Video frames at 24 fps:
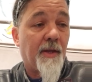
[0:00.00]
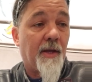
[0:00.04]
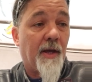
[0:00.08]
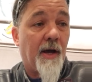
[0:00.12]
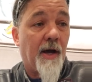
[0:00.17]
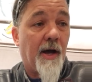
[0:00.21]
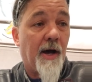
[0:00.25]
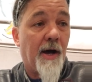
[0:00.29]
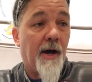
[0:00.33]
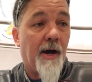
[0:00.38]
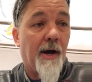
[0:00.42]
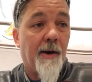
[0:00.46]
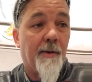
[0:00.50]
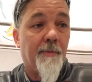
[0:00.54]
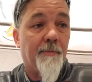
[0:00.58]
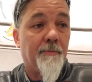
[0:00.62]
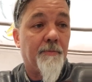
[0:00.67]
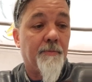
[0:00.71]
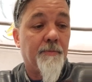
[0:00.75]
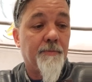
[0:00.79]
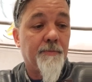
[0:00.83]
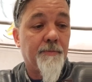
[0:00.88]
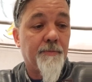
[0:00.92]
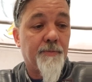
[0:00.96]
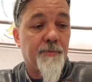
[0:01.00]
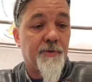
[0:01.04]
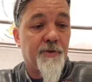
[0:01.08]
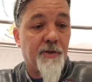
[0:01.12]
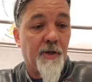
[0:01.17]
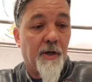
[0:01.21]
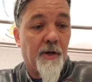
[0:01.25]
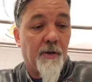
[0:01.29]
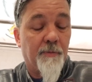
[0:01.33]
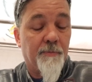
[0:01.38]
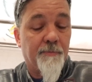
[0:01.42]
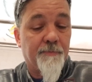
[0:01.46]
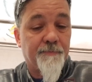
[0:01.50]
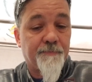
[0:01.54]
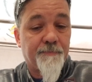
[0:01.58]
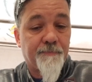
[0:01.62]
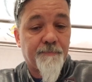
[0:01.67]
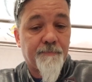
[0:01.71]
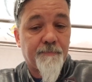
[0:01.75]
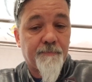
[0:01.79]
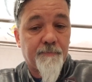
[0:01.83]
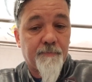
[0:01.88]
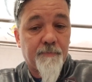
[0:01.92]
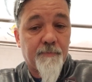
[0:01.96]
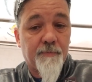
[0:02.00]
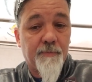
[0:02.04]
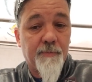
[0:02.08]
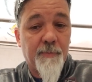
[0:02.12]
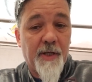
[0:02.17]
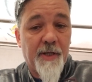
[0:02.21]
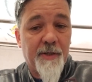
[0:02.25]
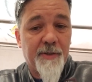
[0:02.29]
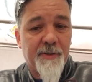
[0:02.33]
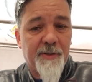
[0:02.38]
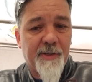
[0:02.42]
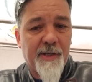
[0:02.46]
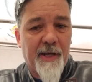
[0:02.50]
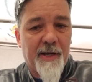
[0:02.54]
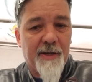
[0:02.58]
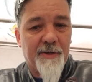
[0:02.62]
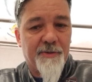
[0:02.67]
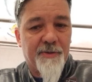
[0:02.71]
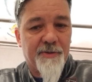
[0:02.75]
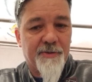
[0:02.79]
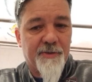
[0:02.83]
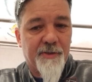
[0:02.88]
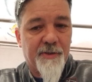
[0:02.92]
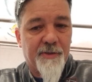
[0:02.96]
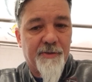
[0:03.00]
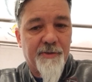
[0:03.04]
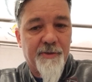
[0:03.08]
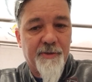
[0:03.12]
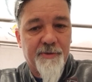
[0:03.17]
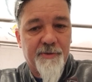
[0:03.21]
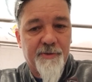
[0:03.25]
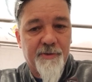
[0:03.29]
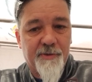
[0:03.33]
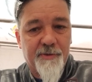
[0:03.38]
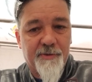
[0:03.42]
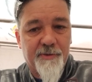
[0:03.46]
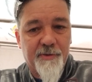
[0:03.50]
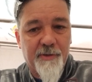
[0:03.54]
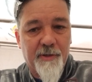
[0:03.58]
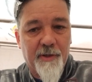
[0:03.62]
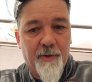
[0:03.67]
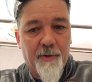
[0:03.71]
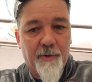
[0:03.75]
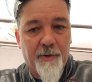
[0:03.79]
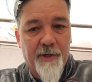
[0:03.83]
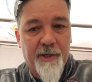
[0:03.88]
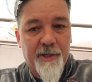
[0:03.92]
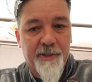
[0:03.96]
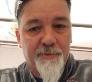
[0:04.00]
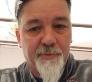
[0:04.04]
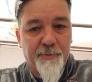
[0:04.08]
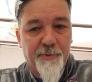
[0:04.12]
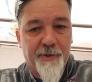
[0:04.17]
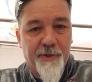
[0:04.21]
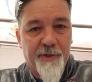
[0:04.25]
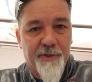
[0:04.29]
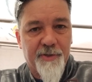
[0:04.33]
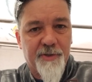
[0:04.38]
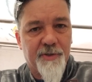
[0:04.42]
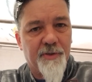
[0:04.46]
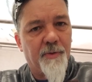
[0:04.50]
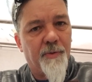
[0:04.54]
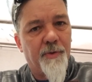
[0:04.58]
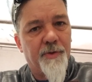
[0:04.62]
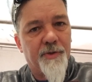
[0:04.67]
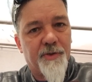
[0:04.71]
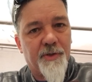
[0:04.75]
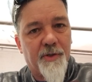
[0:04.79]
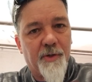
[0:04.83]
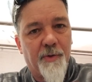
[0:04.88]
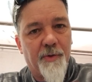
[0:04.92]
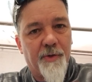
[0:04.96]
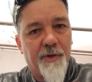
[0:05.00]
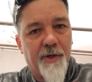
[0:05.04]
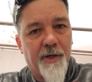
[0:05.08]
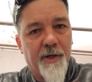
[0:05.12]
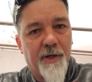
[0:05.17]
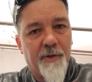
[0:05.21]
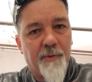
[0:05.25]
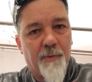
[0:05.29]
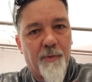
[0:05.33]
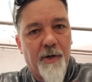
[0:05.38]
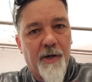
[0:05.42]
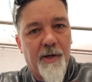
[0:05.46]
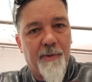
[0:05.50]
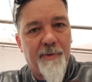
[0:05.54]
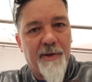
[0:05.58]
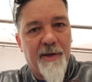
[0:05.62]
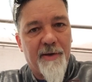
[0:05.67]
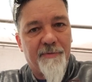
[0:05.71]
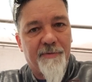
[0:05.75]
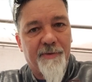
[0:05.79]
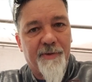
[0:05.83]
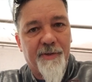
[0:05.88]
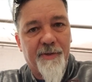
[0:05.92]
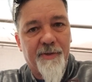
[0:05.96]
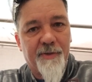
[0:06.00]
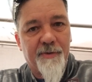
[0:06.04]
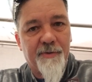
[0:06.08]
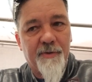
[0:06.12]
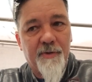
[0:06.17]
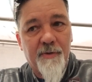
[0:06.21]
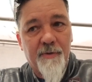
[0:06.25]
on. So, that kind of just a slower explanation of what's going on, why I'm having the